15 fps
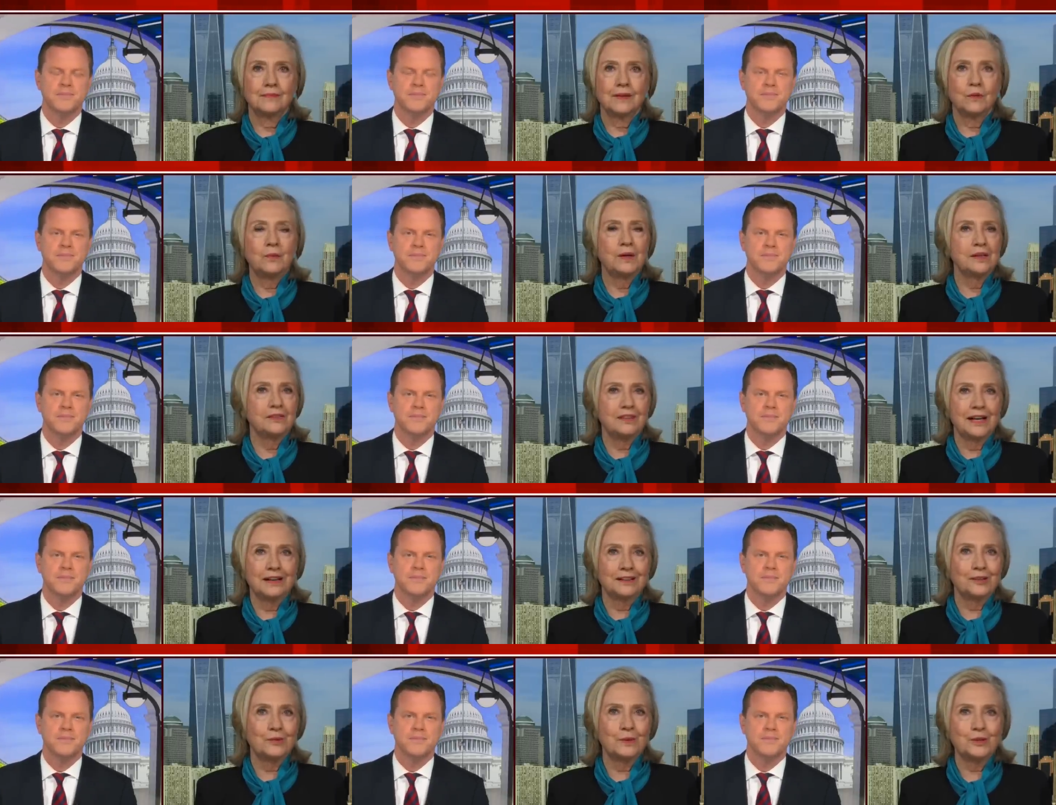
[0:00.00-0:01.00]
Speaker 1: Well,
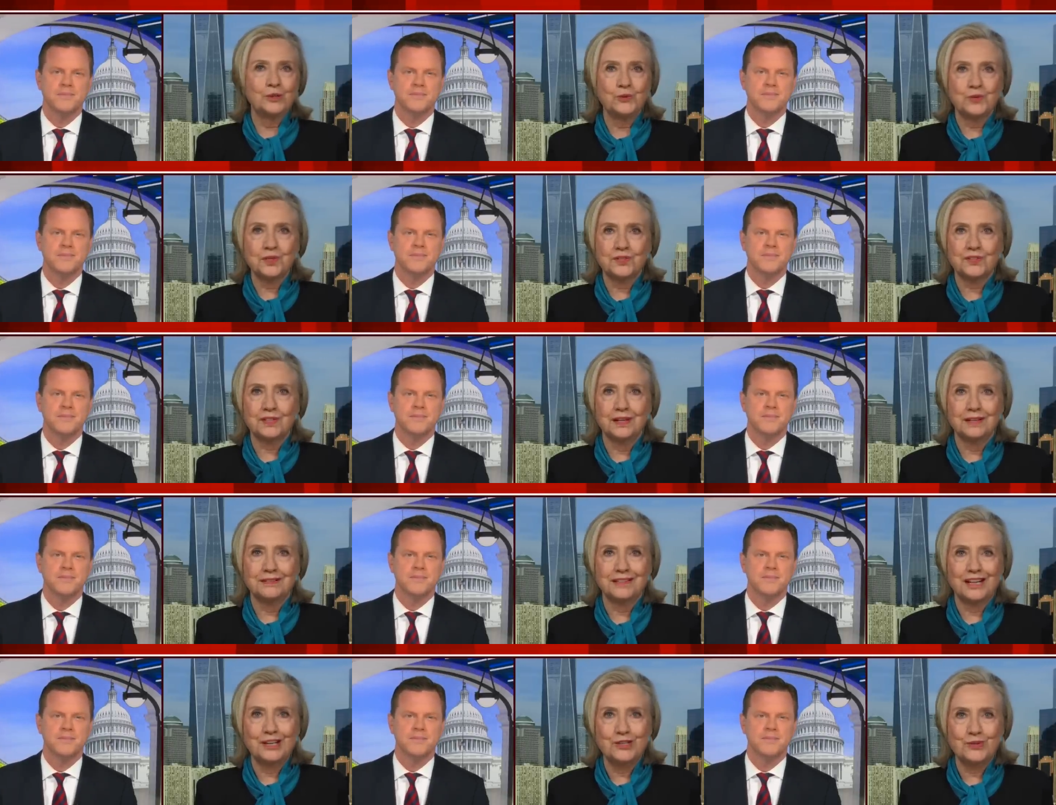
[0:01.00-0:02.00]
exactly what you just
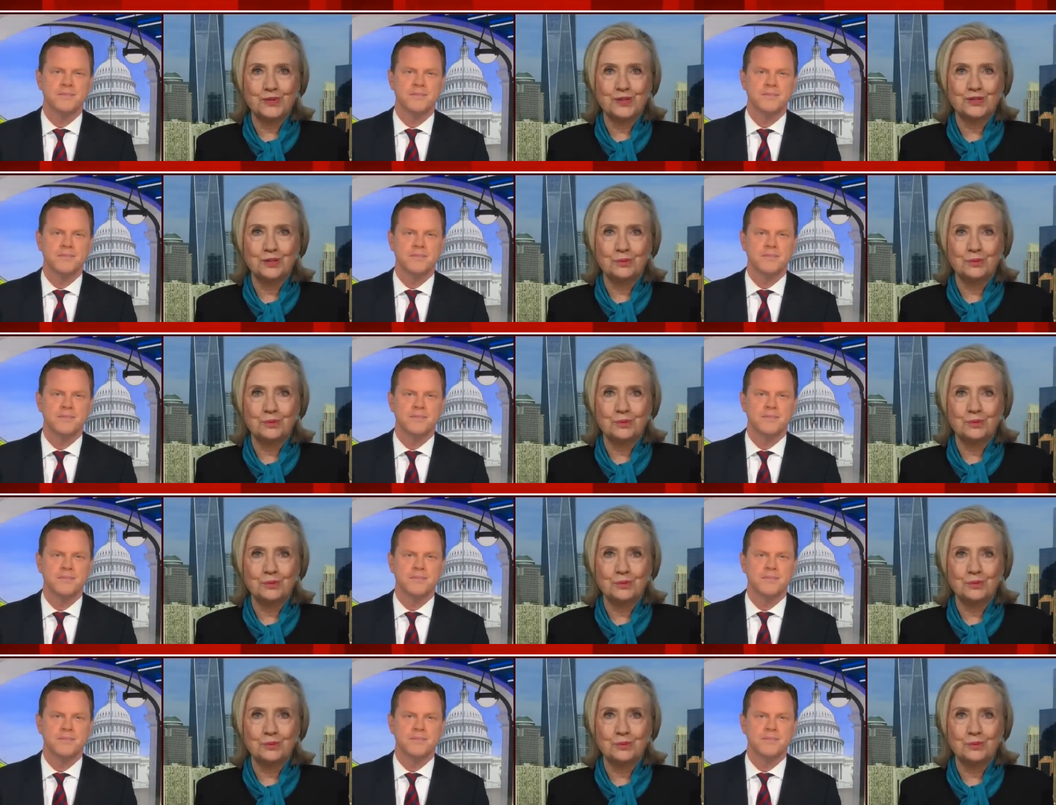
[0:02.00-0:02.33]
said, dangerous